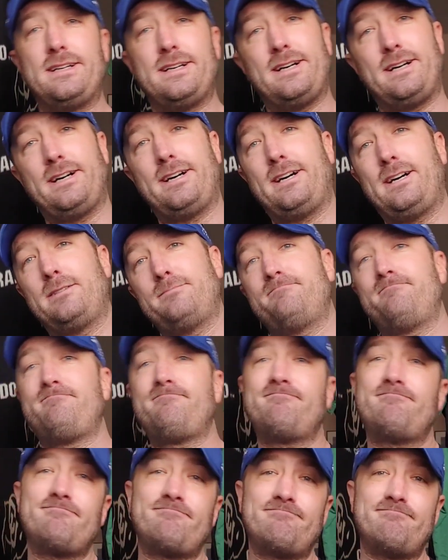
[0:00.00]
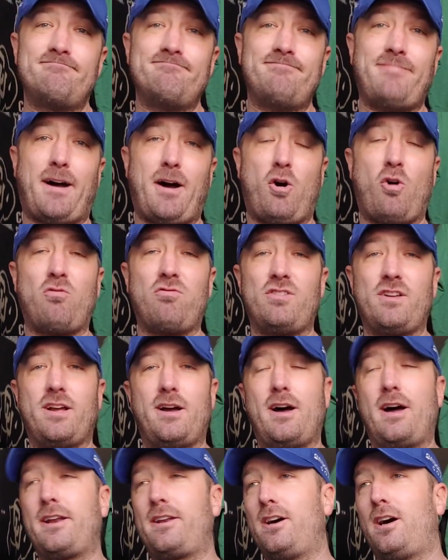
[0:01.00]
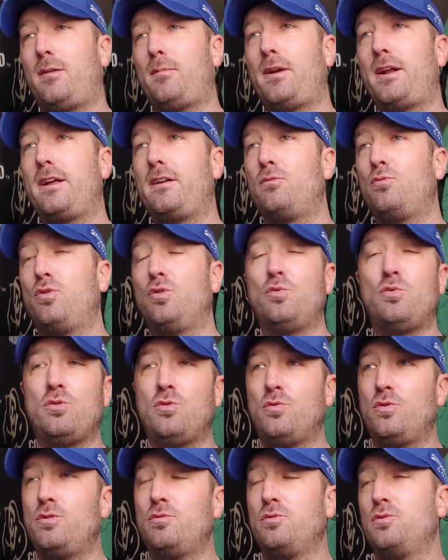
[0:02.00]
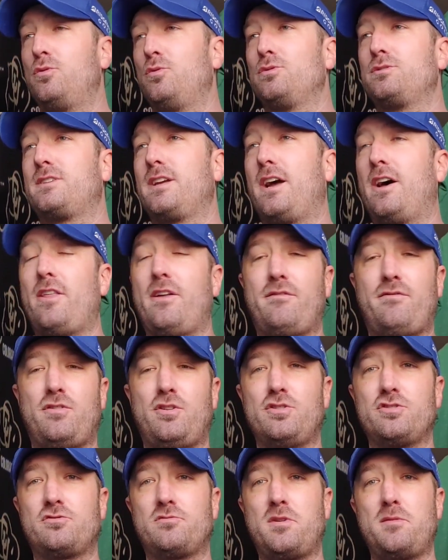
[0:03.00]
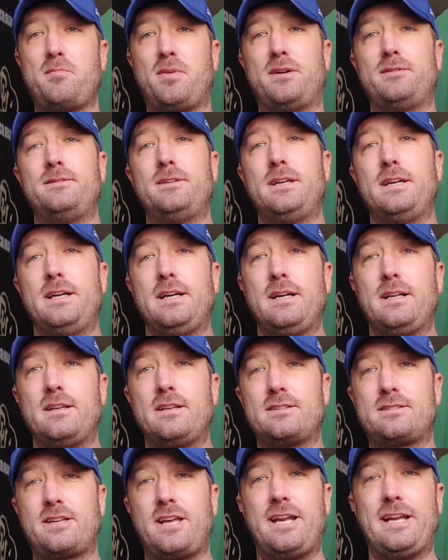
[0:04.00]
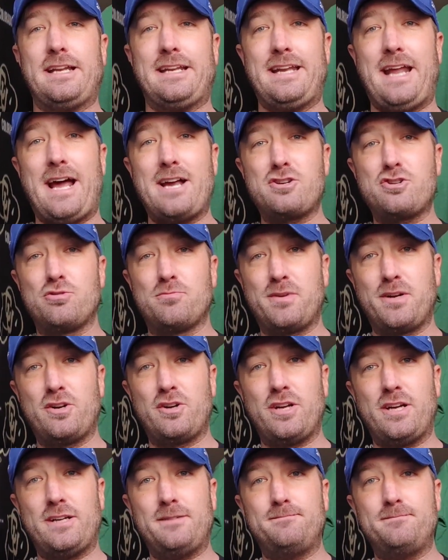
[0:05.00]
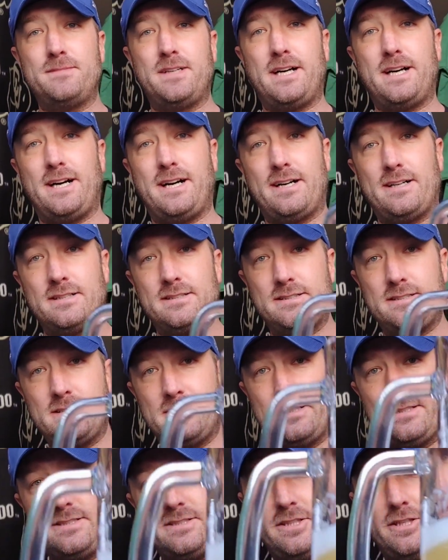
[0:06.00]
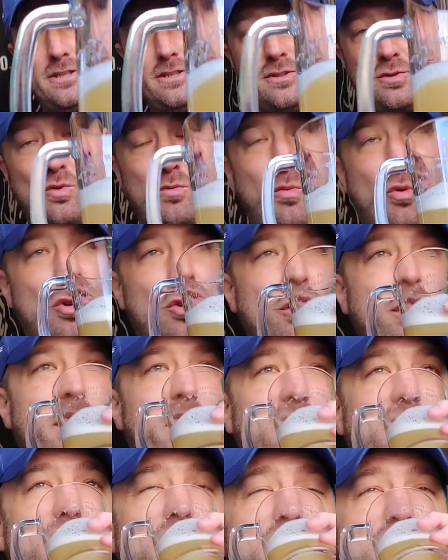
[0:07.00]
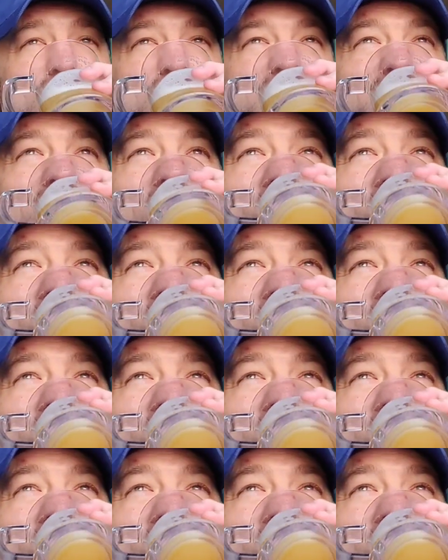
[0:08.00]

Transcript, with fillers: Uh, hopefully, I dominate. We'll, we'll, we'll, we'll see how that falls for me. But let's get it. National Beer Day. Uh, cheers. One more drink and then let's rate